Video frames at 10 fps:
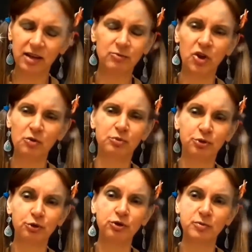I'm no
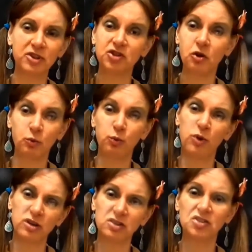prude, but you're
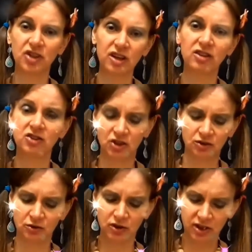one sick
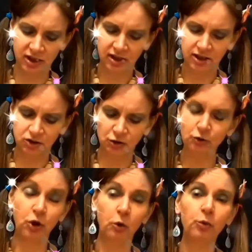dude.
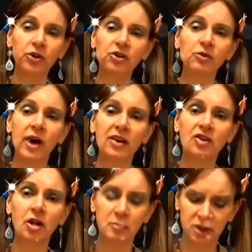You got what you
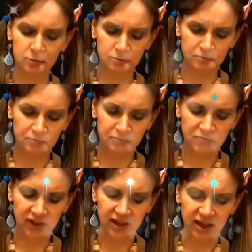had coming."
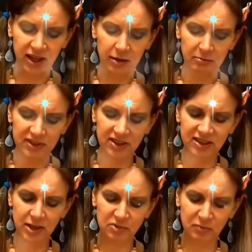
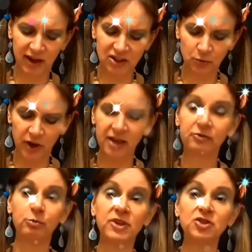Mr. Tibbs backed
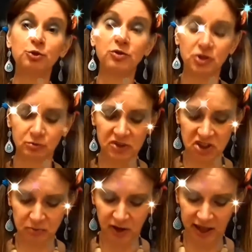away from this gruesome
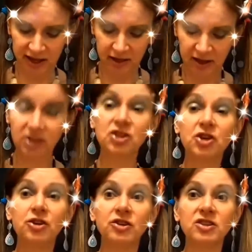display,
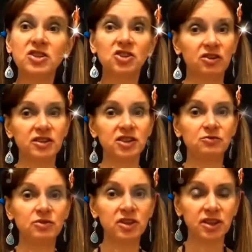turned and
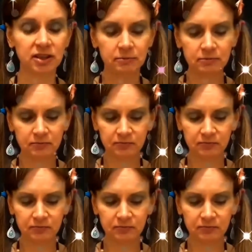started running.